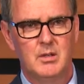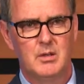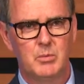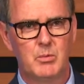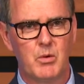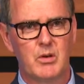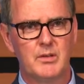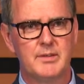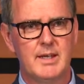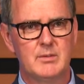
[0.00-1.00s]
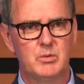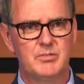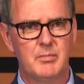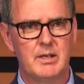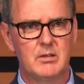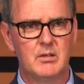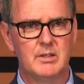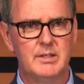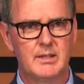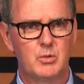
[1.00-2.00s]
We work on that with my
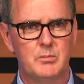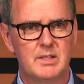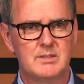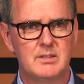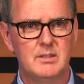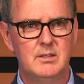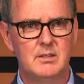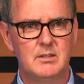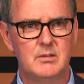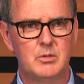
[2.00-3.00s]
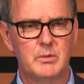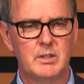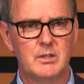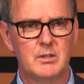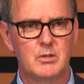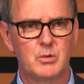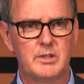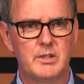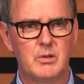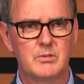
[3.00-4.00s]
colleague at Quebec City during
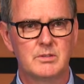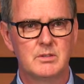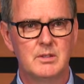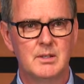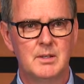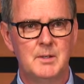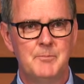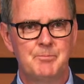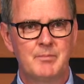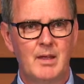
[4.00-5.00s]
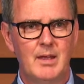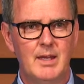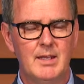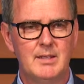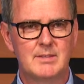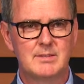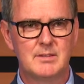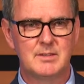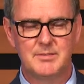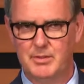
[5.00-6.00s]
30 years. And it's
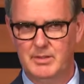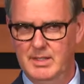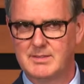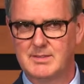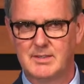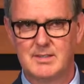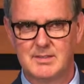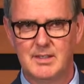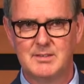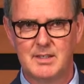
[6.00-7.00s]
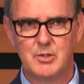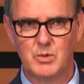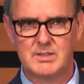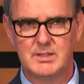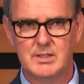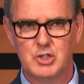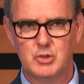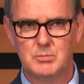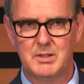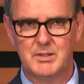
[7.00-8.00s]
an interesting
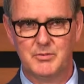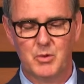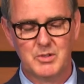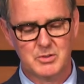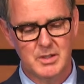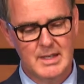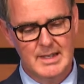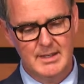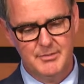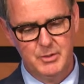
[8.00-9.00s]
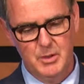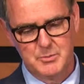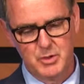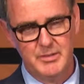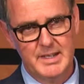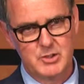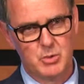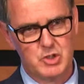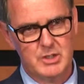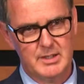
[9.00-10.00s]
issue. But of course, if you observe an
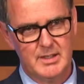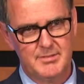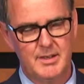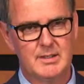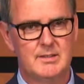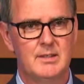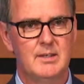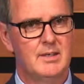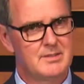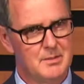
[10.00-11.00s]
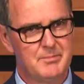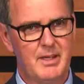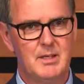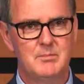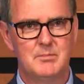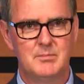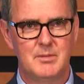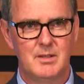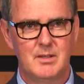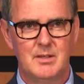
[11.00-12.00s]
estrogenic effect, sometimes
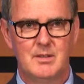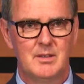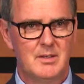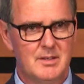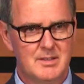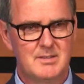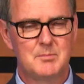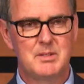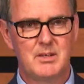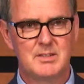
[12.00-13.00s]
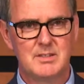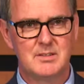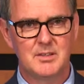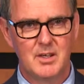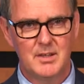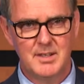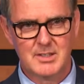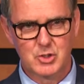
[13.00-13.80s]
it's not because it's not an